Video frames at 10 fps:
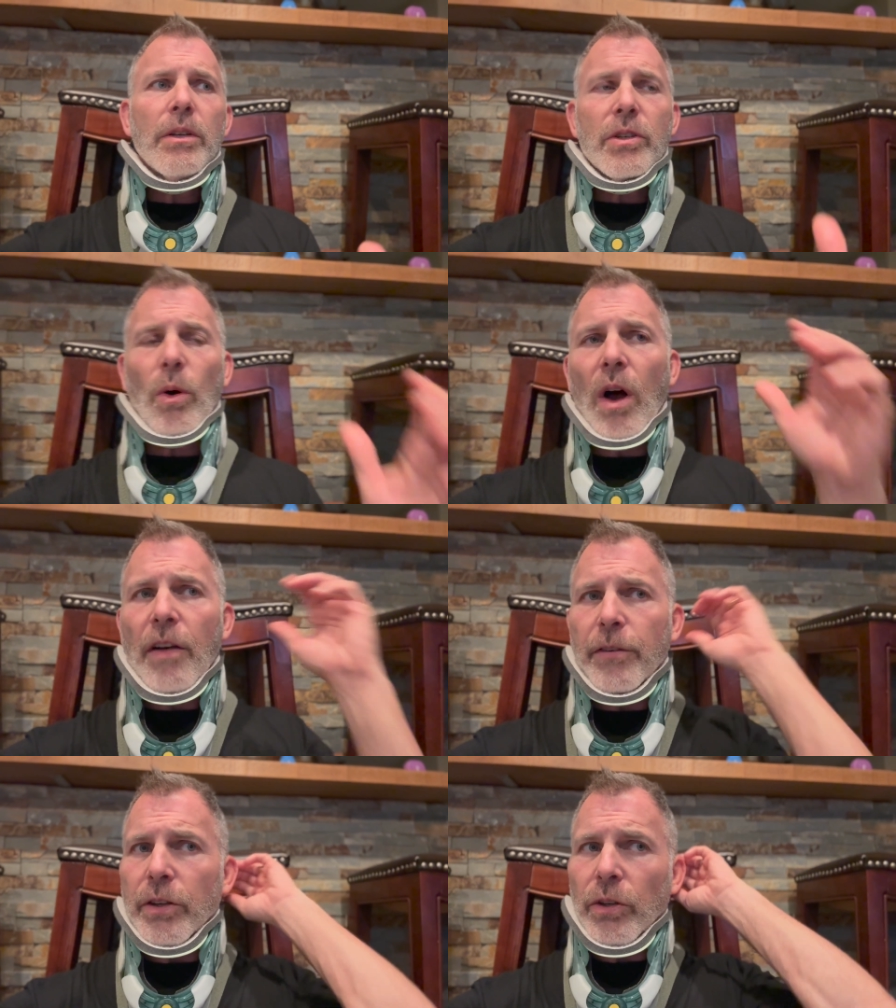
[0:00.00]
So
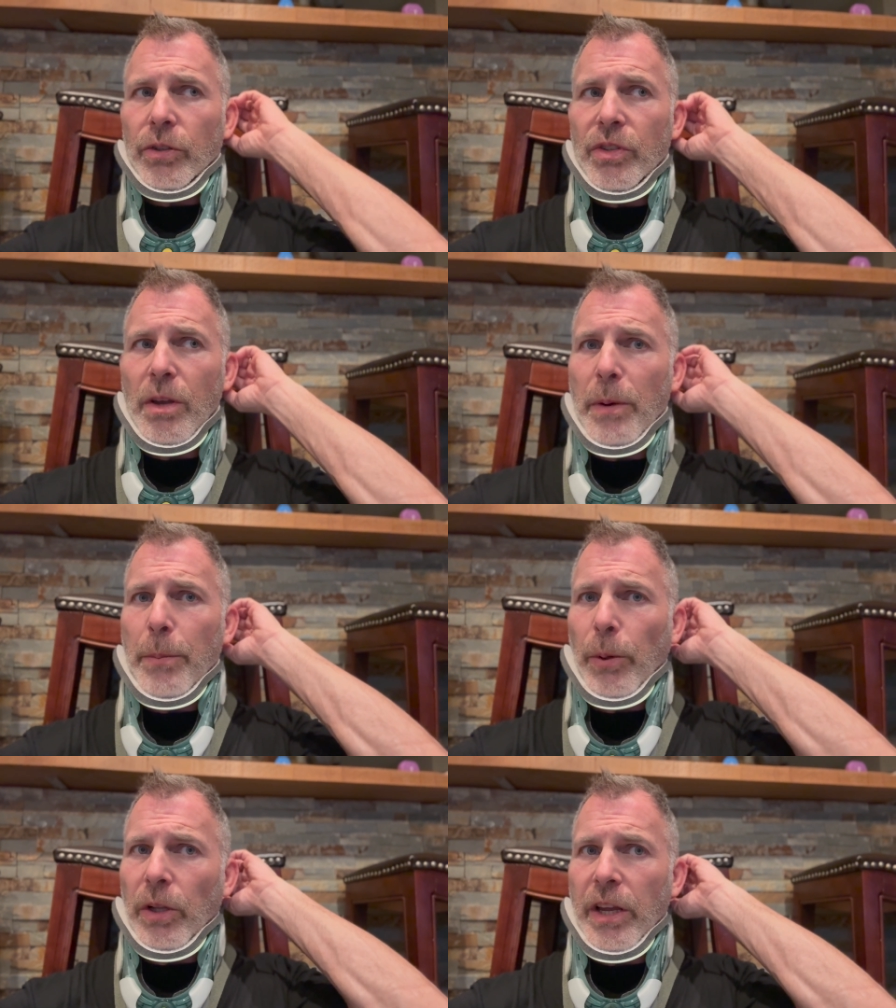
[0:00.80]
often you'll see
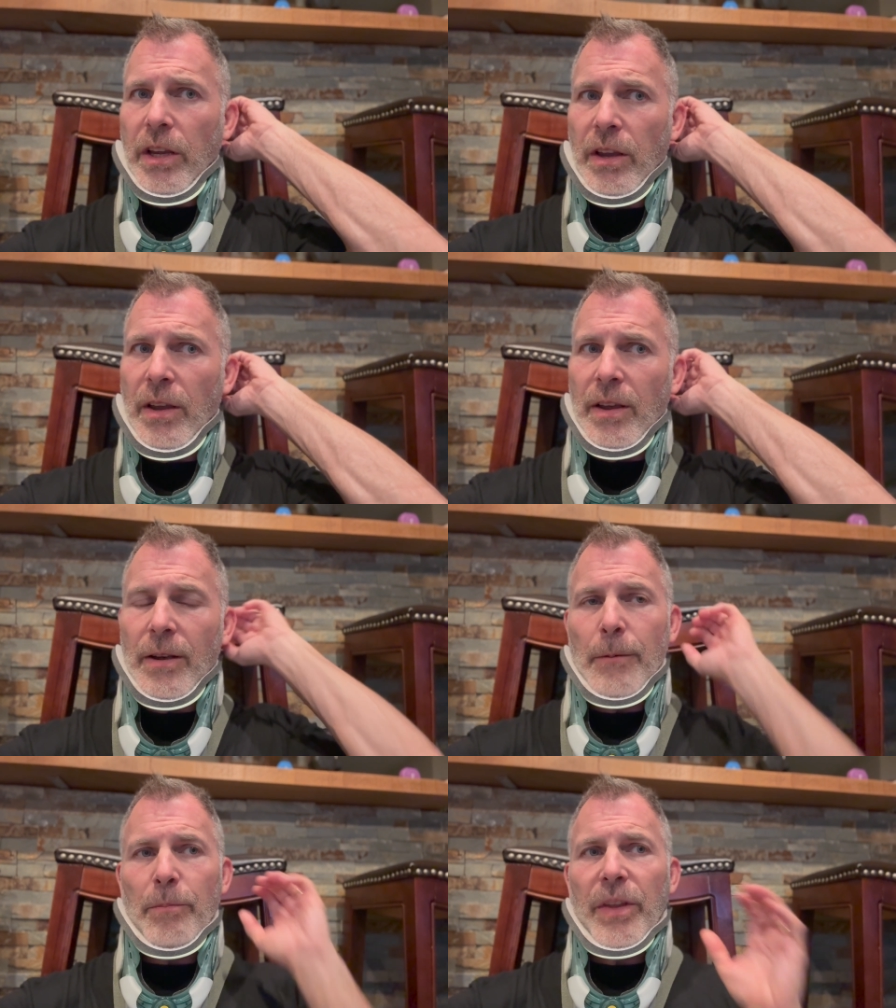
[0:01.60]
people
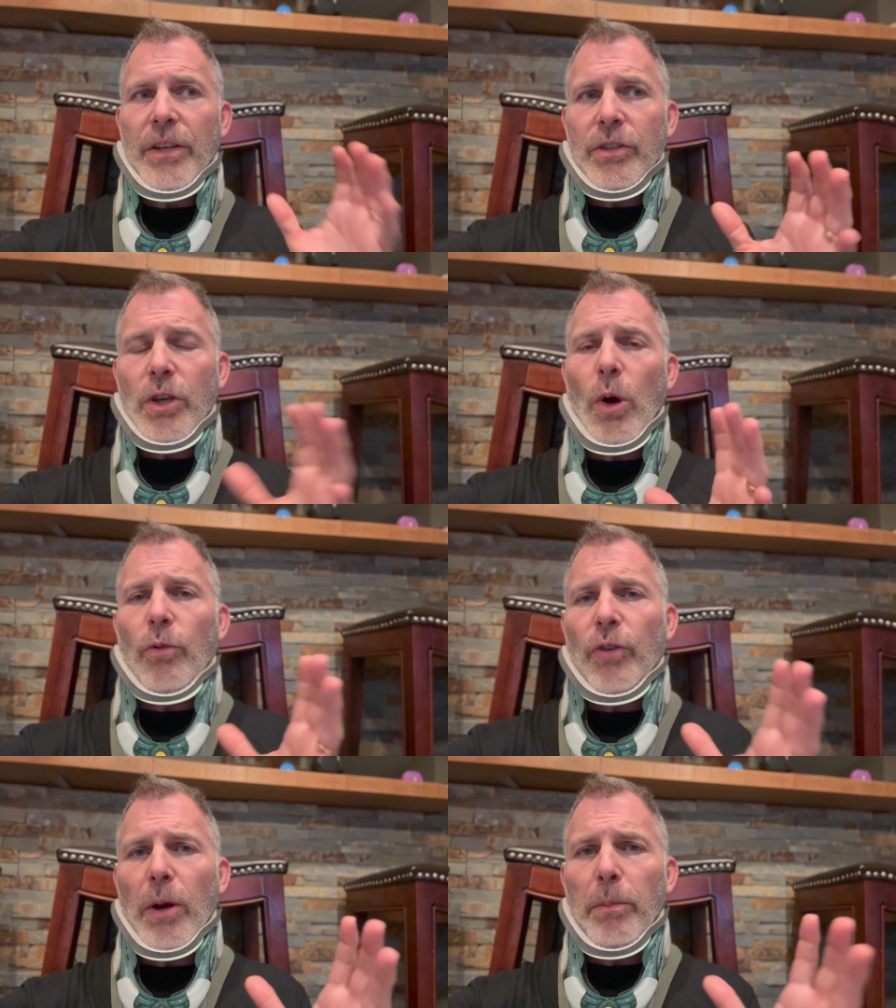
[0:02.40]
they just go
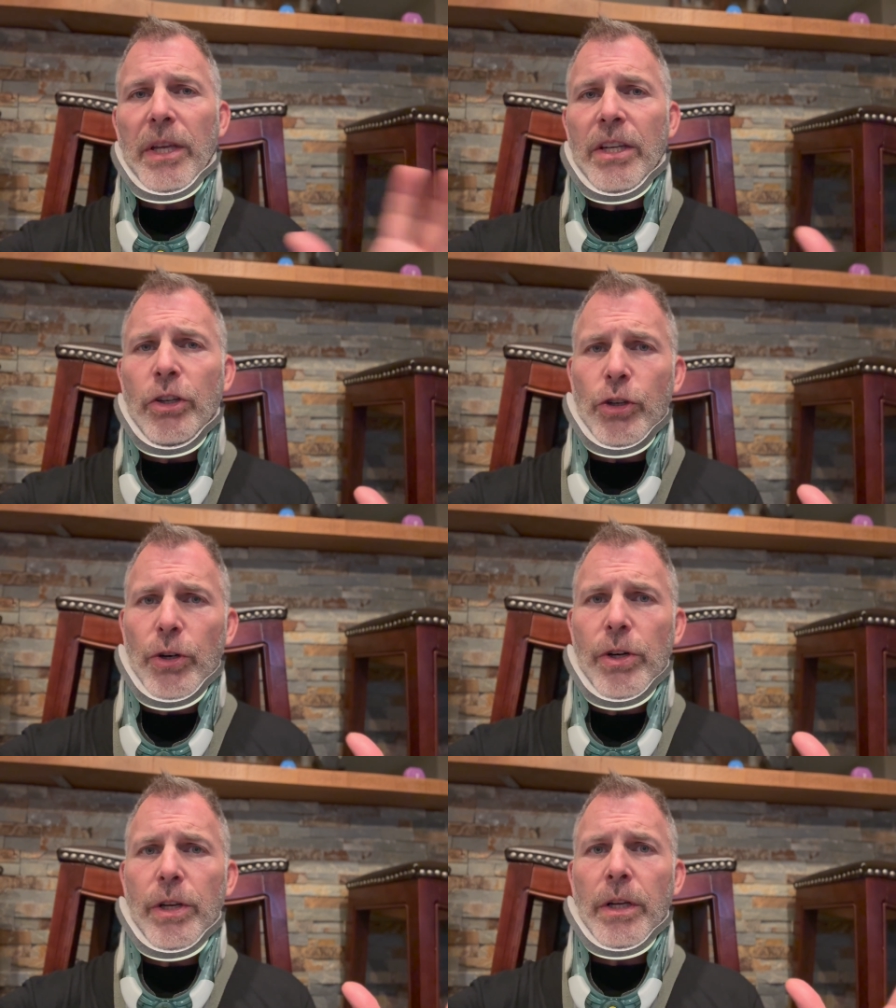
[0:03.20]
from
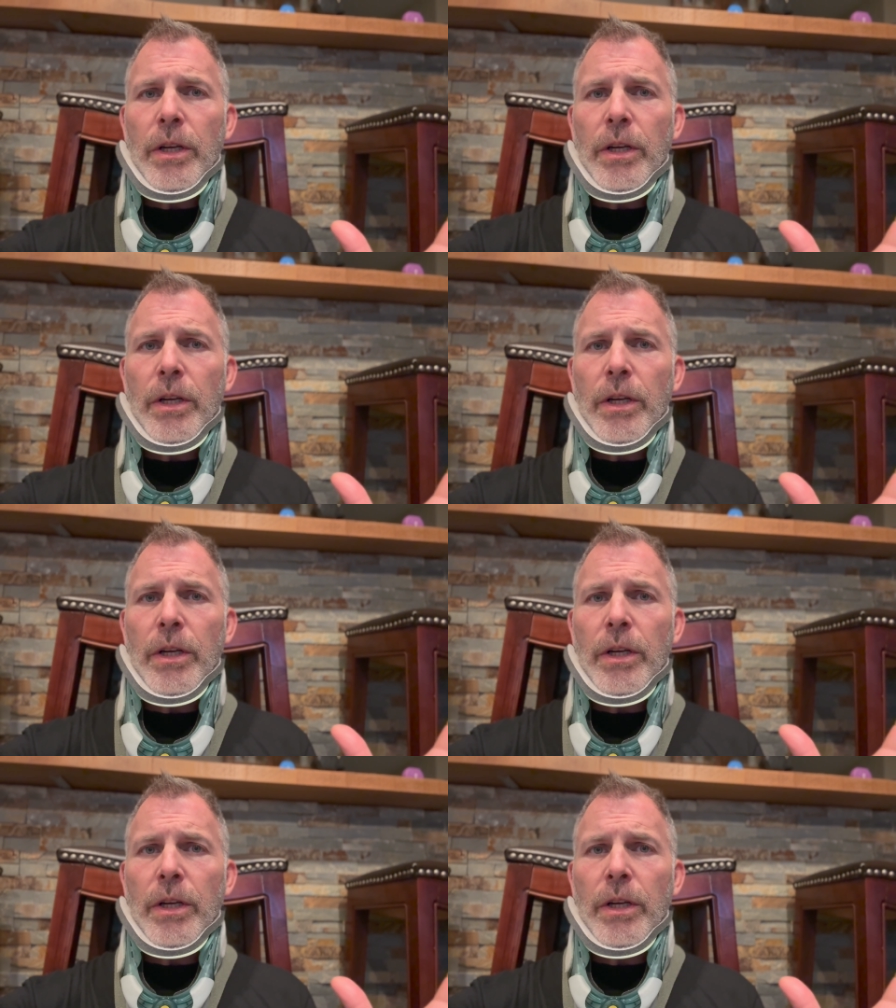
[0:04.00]
injured